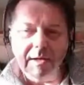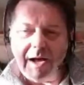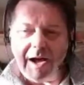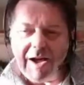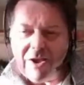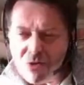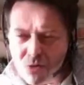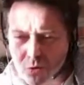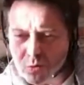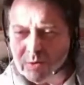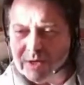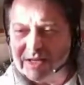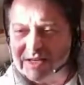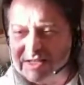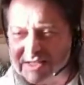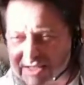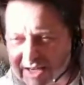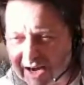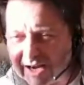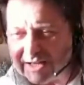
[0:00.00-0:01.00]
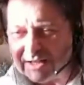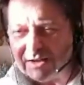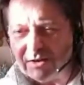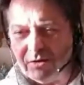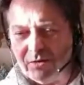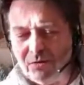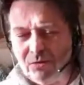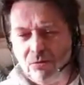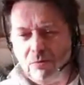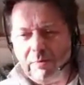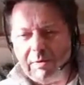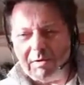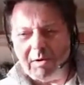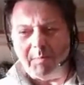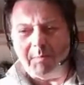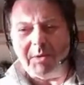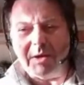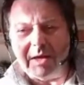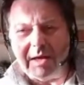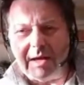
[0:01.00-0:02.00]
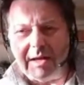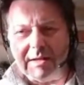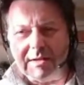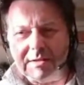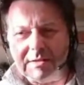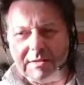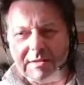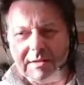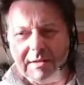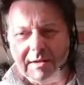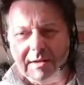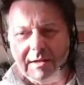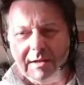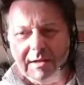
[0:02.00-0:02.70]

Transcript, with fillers: I know exactly who we're up against.